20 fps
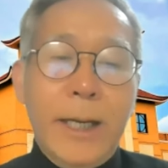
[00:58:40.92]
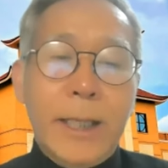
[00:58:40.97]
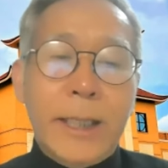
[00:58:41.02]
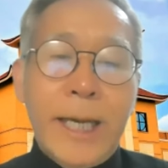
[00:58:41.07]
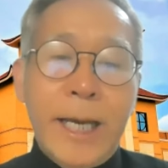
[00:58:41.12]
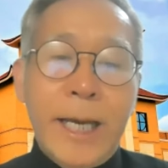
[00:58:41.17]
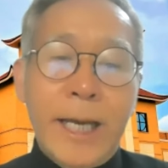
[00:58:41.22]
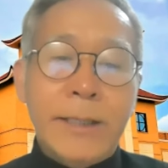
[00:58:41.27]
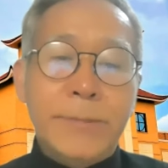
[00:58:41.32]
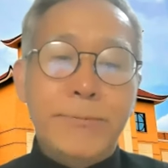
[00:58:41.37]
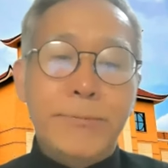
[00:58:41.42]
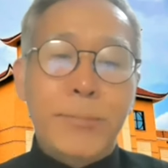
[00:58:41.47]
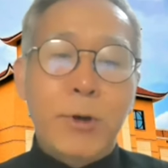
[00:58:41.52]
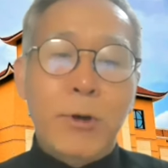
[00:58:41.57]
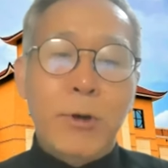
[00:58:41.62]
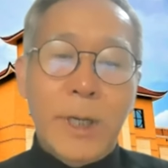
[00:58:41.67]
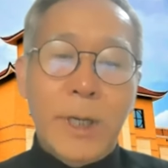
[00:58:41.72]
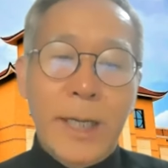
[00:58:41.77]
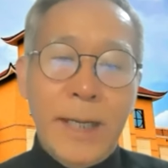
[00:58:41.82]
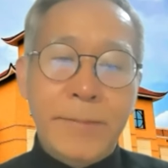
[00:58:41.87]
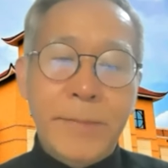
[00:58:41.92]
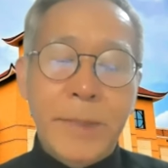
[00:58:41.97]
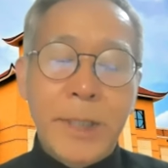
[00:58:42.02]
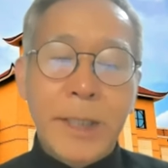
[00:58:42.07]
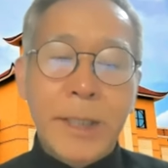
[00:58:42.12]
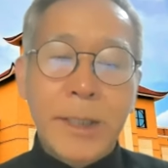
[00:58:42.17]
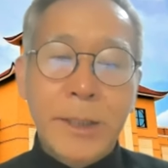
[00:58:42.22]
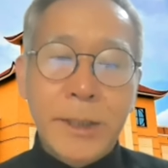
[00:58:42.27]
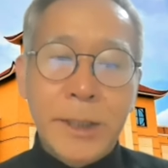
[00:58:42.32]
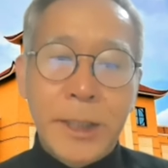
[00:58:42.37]
can proclaim the
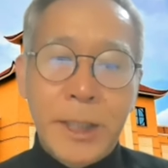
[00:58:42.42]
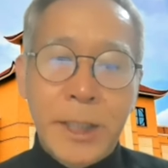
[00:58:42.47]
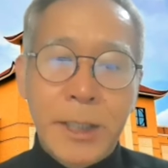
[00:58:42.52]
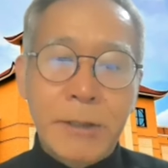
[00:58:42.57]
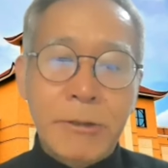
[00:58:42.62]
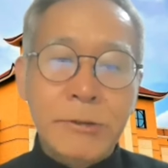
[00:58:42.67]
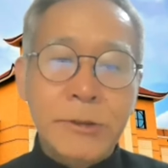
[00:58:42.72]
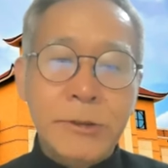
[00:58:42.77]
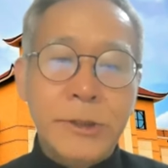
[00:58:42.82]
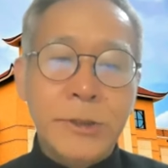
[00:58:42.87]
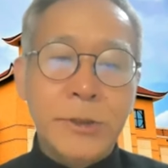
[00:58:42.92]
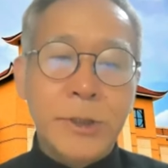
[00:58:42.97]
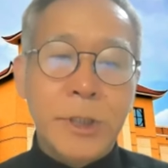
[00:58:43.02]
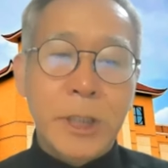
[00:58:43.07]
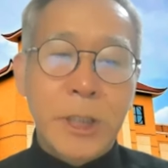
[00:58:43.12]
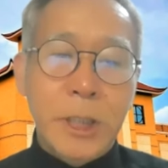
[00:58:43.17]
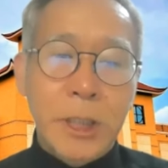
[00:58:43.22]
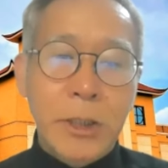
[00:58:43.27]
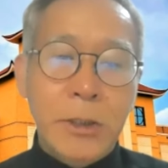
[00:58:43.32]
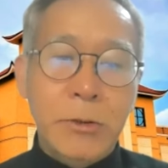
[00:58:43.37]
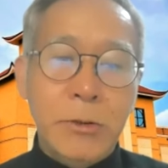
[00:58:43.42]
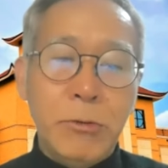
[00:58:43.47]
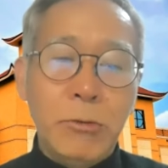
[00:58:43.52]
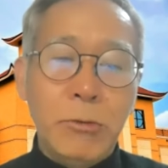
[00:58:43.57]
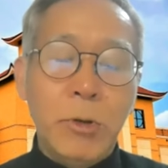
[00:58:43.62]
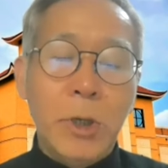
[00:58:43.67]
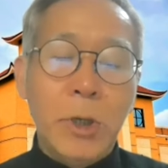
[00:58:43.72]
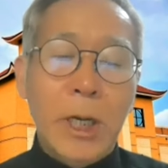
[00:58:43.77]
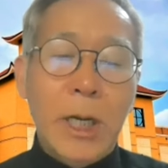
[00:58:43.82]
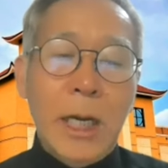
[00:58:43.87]
good news to the new
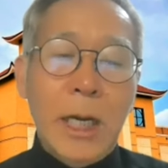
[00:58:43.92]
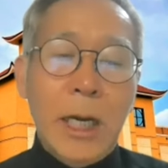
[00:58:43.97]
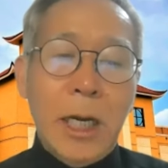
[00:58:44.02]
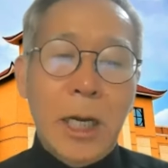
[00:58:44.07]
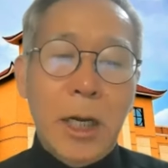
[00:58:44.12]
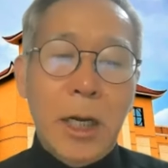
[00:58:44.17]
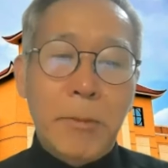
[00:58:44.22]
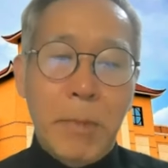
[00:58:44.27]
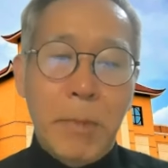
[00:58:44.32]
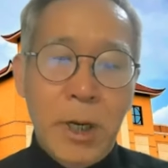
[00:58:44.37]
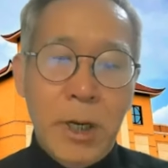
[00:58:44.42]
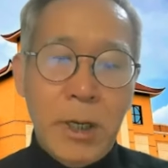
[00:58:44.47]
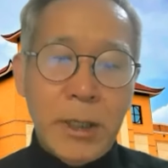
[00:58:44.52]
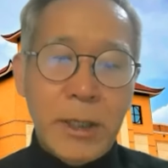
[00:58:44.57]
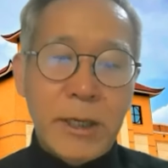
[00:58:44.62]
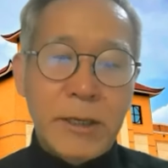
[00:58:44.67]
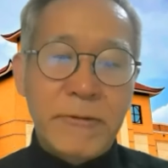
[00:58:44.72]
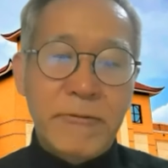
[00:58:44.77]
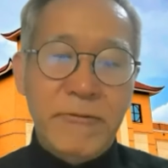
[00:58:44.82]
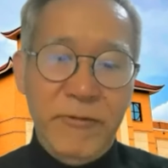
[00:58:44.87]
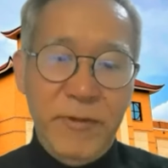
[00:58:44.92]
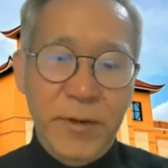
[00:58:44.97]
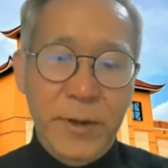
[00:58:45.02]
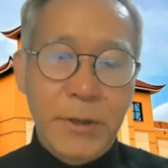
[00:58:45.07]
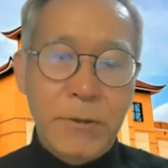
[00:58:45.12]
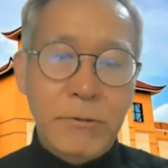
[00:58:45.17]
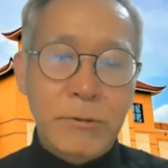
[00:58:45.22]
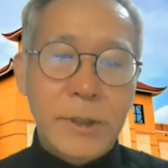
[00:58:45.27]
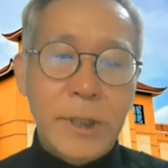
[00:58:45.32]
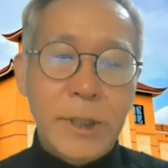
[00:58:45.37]
market
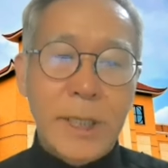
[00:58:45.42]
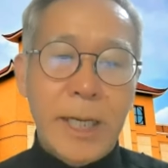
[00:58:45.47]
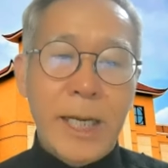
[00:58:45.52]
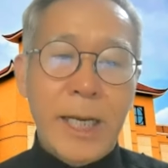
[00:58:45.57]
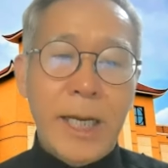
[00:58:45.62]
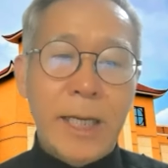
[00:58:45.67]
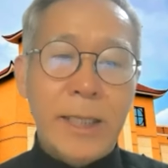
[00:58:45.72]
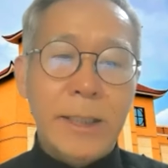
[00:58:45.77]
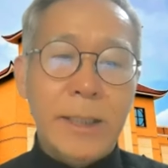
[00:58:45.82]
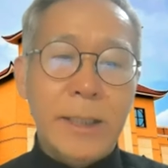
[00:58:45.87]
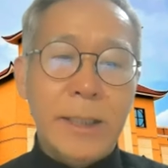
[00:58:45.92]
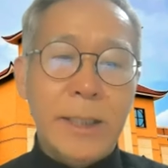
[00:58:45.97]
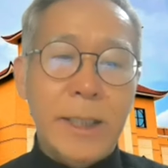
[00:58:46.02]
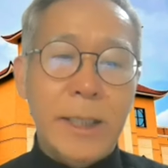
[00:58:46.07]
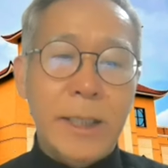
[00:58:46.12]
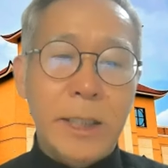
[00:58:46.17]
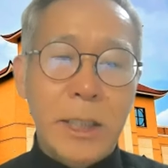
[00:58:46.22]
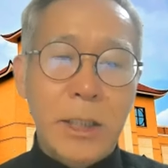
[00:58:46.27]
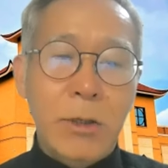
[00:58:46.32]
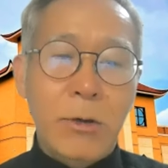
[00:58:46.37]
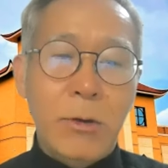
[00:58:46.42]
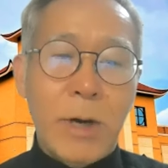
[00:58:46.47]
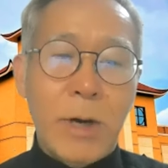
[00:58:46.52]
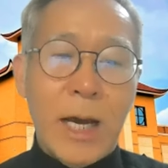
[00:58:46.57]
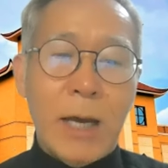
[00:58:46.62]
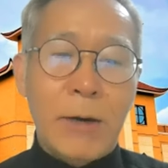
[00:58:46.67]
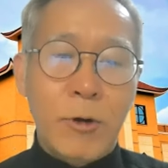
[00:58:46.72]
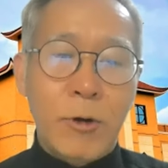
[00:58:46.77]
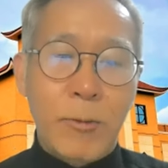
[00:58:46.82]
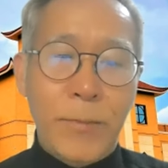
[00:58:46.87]
field and new
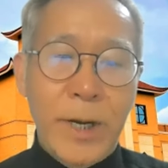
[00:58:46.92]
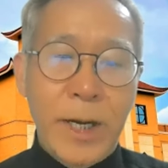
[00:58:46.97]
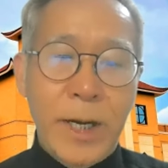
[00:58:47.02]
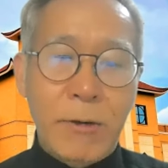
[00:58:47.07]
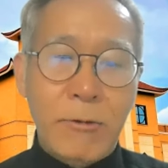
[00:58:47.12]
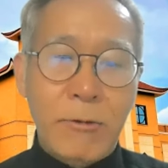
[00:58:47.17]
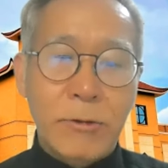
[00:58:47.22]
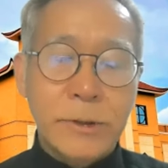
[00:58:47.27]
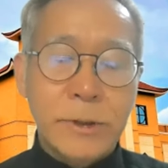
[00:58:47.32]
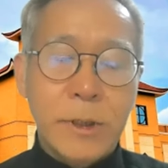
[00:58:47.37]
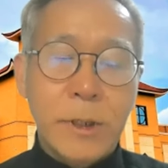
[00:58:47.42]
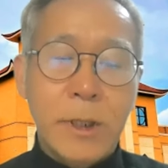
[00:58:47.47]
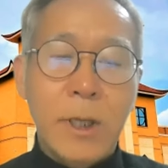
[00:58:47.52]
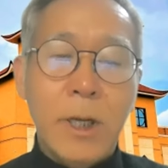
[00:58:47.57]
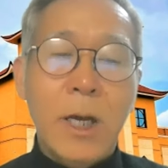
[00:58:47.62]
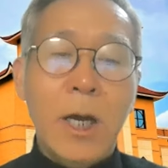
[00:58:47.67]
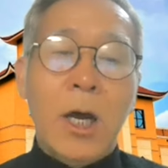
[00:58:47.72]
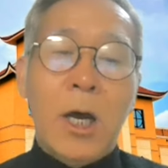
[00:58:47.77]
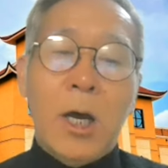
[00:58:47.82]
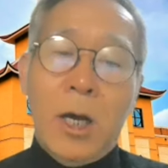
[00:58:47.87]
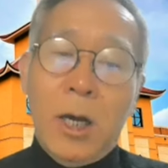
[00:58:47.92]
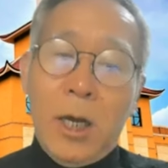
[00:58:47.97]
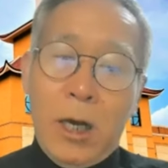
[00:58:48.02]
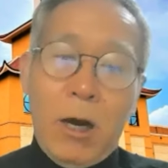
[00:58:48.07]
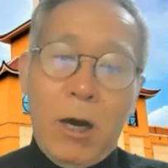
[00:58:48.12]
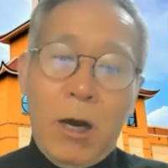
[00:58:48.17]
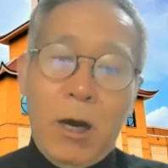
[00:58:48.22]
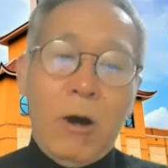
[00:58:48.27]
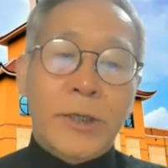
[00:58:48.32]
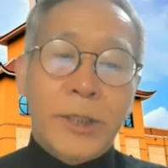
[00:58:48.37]
Europeans.
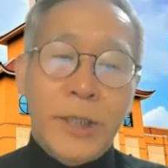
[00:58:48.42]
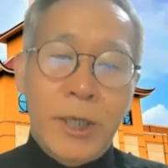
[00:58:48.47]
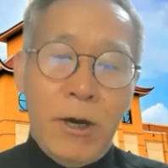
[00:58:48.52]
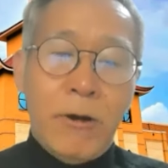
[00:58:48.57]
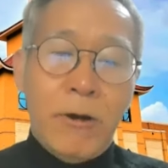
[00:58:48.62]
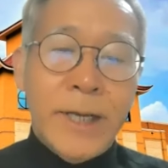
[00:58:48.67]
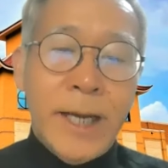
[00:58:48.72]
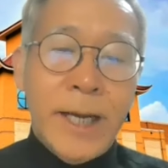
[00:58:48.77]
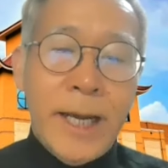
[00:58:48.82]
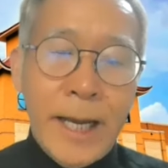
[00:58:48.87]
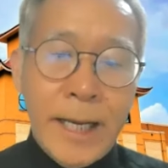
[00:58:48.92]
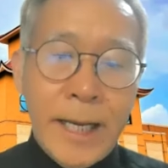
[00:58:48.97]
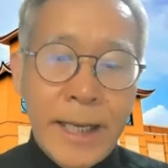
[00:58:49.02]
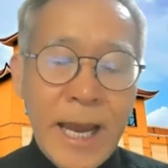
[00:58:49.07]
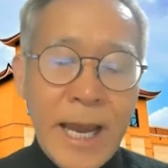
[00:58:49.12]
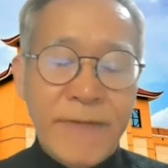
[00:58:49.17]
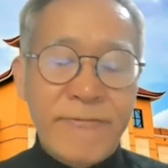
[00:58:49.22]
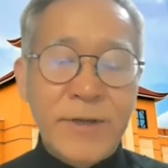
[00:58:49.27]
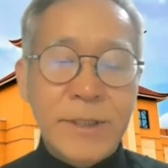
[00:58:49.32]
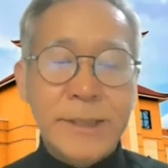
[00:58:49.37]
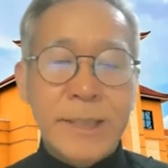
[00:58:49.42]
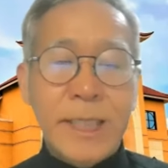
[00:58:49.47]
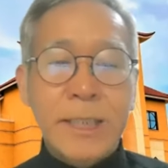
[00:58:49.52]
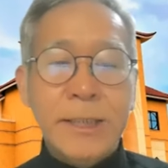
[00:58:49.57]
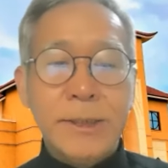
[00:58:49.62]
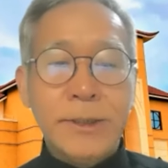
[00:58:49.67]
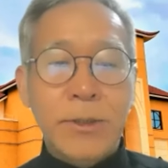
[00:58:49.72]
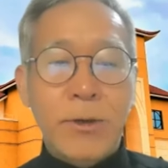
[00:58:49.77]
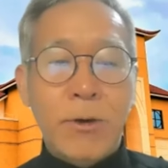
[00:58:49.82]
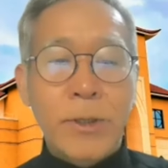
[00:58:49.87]
On the other hand, having
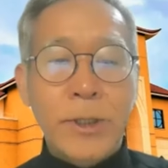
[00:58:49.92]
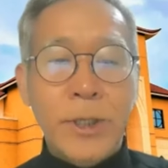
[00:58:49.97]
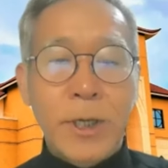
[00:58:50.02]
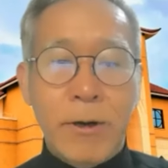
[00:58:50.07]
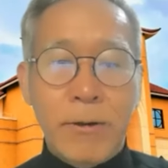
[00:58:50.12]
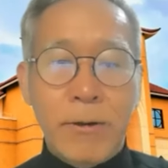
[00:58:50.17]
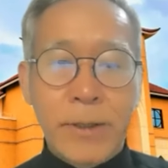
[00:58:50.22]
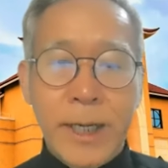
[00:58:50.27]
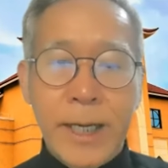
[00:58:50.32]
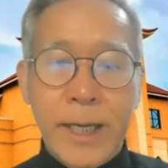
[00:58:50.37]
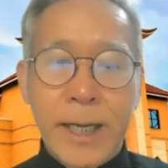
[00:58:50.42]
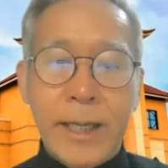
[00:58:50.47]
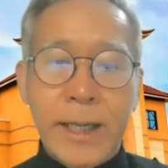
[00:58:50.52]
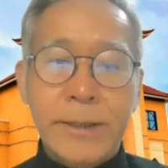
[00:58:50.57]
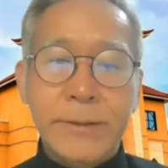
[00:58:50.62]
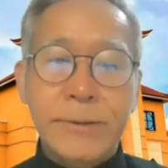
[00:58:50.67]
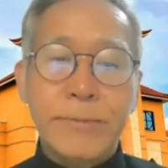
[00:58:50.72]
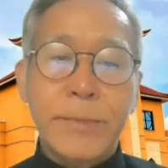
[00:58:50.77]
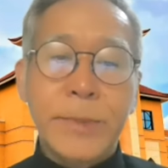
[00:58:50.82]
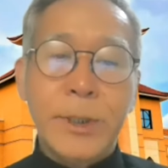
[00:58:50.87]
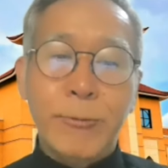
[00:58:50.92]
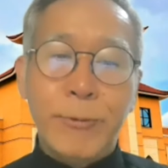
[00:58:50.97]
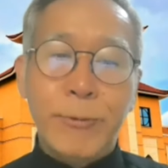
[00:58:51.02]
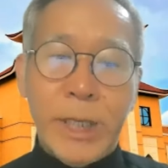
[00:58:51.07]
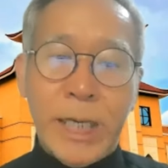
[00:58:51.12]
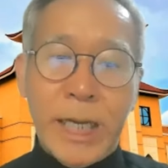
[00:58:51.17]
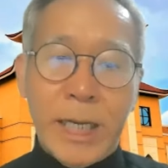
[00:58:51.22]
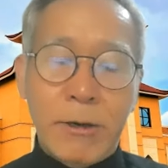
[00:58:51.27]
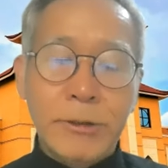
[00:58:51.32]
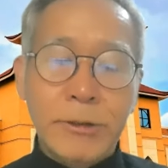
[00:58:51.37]
said so, on the other hand, we
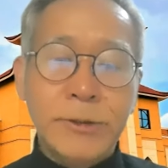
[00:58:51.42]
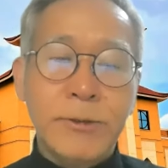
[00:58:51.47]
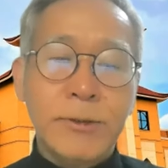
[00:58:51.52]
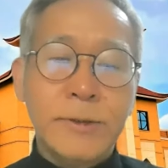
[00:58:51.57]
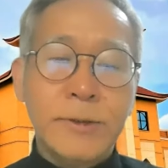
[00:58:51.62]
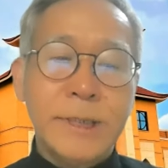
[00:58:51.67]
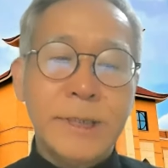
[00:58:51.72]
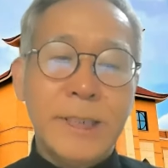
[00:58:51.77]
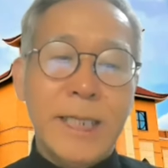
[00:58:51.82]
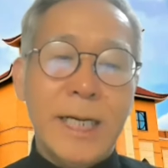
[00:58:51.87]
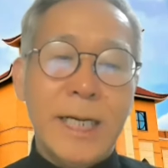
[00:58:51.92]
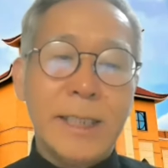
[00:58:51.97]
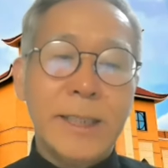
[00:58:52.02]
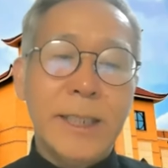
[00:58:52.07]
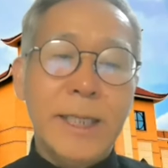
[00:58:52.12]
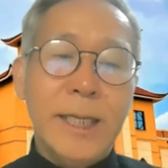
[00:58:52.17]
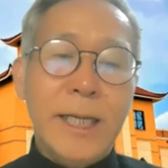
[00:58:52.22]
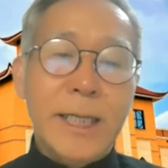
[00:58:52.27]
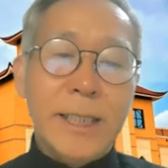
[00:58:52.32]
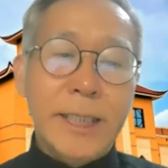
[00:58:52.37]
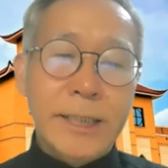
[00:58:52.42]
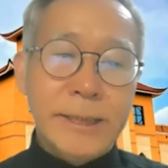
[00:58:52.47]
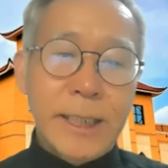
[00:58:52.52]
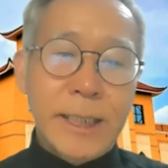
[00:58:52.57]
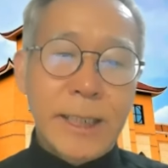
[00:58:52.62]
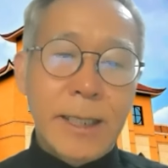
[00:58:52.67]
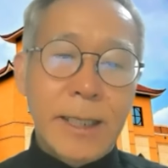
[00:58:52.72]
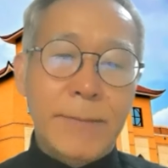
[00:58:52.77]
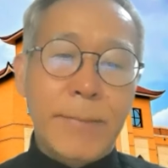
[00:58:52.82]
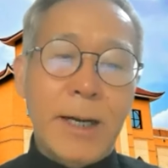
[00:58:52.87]
can also see that this is
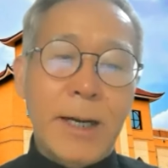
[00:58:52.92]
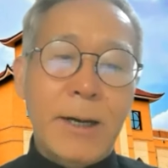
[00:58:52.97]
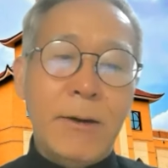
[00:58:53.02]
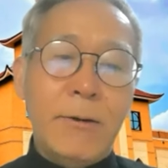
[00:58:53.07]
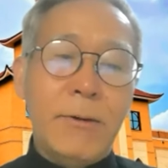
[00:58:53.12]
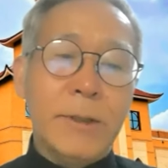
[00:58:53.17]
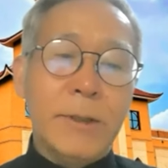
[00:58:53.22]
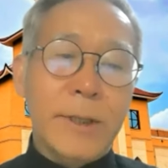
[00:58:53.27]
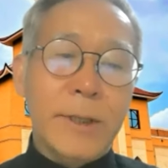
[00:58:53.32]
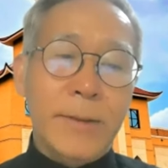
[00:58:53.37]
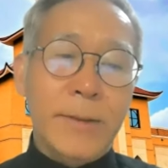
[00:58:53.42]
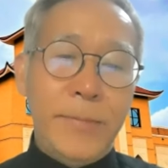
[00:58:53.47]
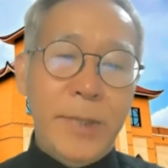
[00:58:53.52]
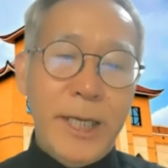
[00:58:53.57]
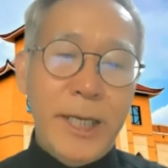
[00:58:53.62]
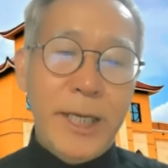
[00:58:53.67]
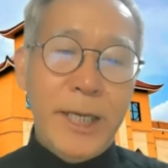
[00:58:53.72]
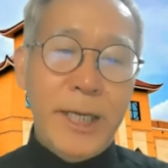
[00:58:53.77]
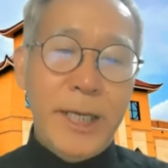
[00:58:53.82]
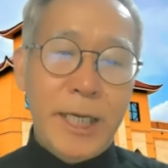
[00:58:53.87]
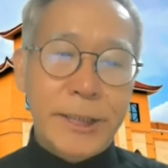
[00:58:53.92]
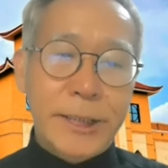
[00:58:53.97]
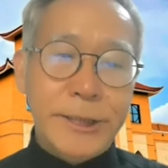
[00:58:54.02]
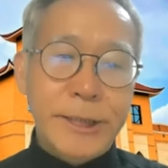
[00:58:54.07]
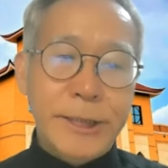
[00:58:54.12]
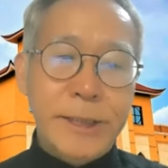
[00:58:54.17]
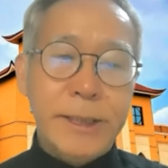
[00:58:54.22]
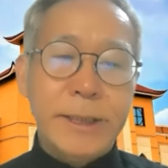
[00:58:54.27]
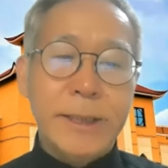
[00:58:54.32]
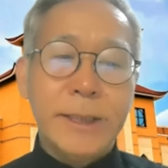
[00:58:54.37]
about
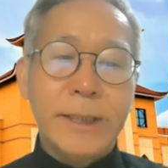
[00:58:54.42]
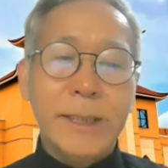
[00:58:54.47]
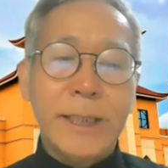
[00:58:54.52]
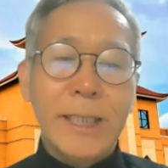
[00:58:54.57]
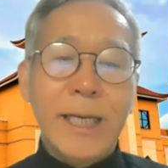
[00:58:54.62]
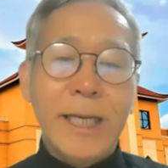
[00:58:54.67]
PNG.